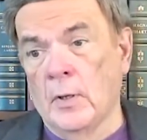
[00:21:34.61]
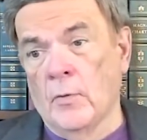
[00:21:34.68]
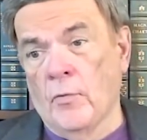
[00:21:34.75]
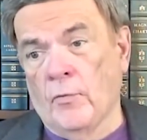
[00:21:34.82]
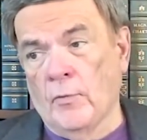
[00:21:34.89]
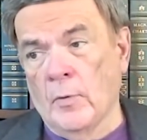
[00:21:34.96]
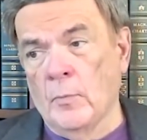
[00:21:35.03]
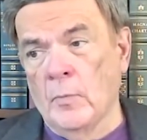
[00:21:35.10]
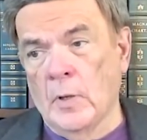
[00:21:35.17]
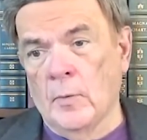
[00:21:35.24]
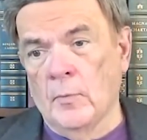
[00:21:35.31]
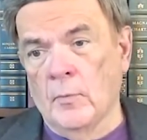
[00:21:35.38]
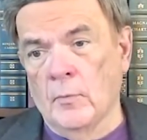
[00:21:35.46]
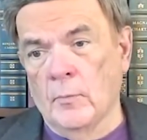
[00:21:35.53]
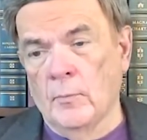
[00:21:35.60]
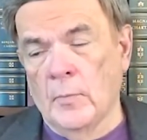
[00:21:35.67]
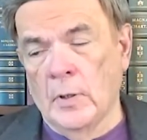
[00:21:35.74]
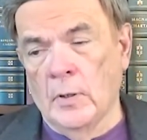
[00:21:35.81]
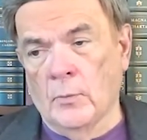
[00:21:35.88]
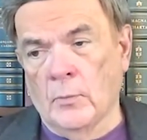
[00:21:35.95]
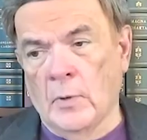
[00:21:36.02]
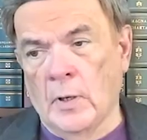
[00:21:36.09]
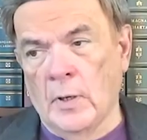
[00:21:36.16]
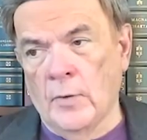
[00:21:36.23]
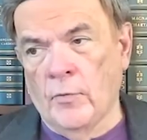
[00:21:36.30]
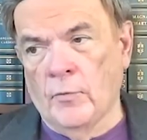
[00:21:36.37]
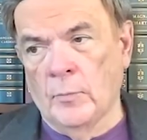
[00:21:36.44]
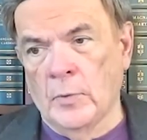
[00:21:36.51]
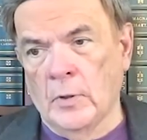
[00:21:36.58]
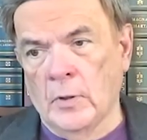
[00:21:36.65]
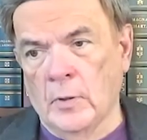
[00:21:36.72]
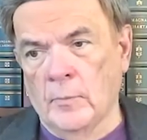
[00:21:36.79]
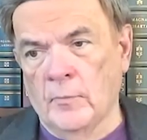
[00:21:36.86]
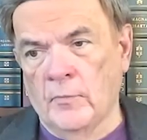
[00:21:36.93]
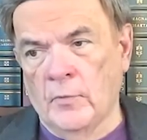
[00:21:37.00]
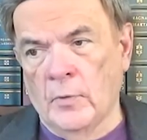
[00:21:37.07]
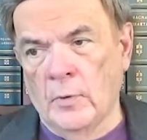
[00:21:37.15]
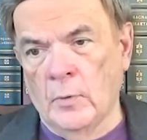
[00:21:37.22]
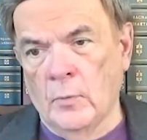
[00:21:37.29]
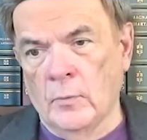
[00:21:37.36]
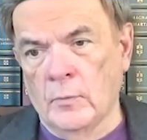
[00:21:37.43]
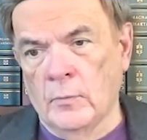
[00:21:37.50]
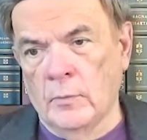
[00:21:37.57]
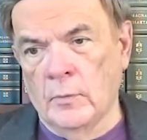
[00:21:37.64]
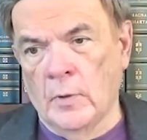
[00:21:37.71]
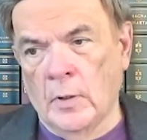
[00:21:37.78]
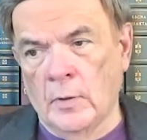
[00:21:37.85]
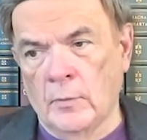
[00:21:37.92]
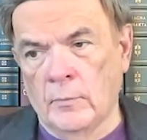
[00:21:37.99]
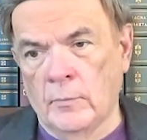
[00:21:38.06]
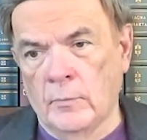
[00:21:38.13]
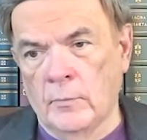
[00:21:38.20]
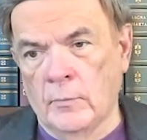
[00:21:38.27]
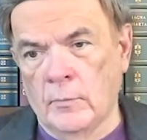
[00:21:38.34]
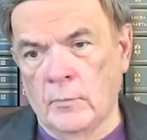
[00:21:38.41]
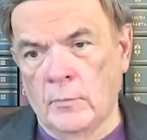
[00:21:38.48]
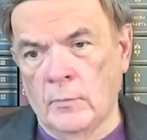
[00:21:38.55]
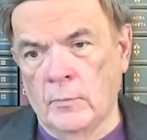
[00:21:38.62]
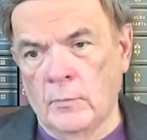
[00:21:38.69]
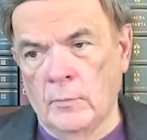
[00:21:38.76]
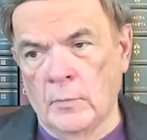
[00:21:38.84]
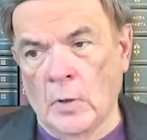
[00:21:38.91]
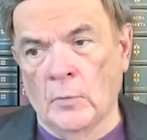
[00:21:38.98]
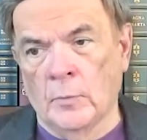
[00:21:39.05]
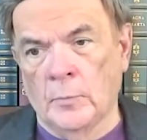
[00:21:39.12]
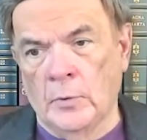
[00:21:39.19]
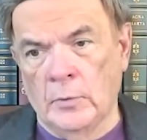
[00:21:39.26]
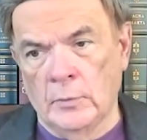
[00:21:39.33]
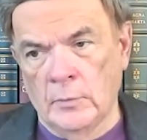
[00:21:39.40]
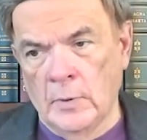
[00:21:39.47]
Some may arise and become very notable